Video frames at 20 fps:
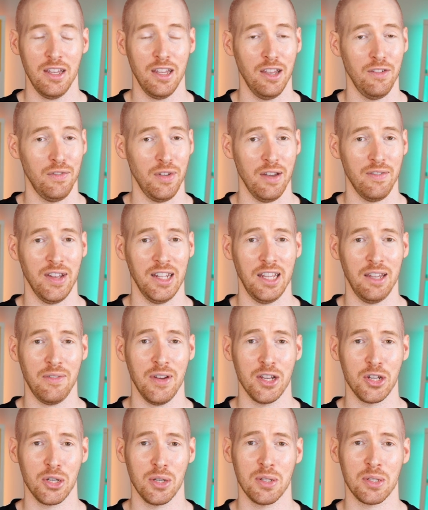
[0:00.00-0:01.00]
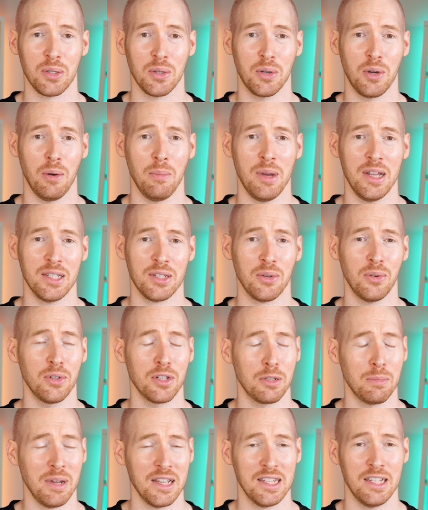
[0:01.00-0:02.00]
If you have any questions or comments or
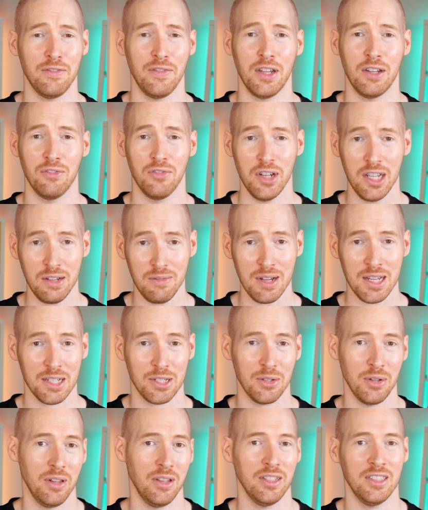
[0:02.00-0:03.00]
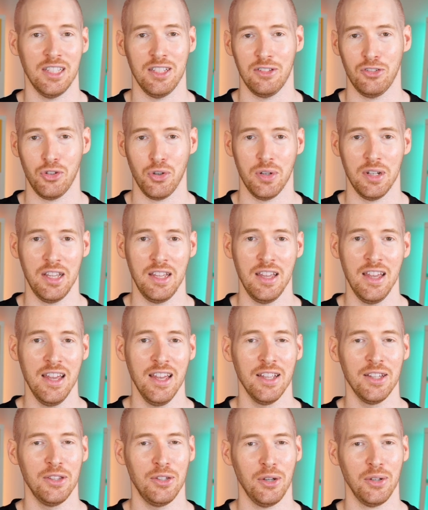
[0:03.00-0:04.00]
specific requests along this journey,
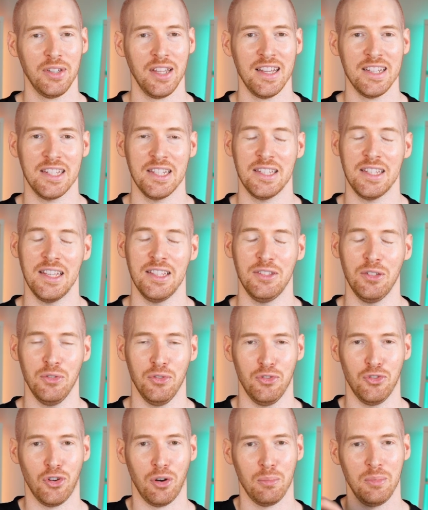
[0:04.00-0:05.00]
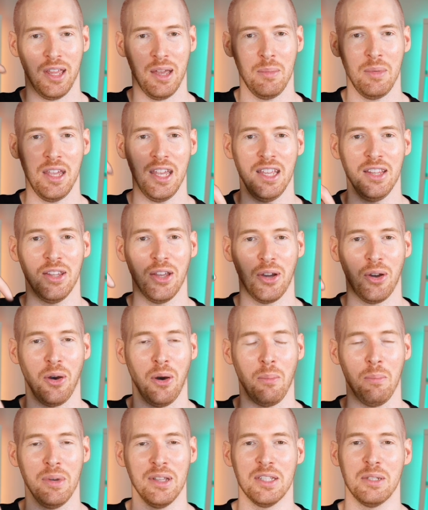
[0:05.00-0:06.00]
don't hesitate to drop them in the
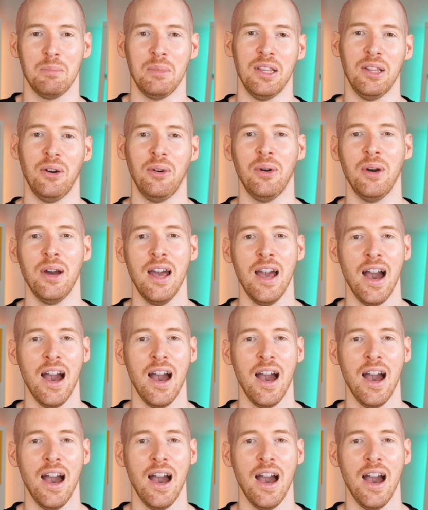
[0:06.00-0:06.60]
comments below.